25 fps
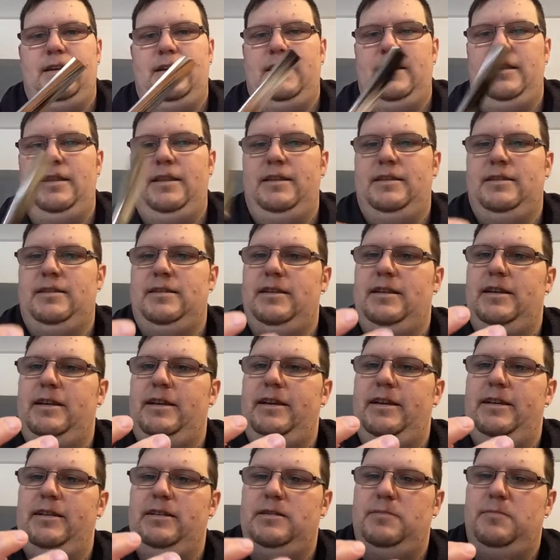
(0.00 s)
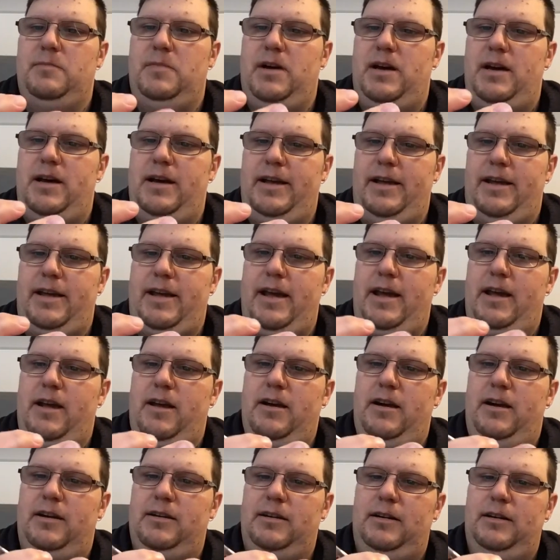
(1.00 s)
and this is my
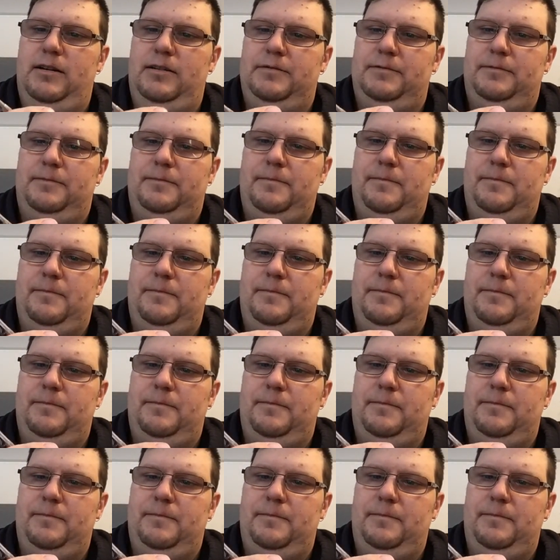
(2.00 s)
king cutter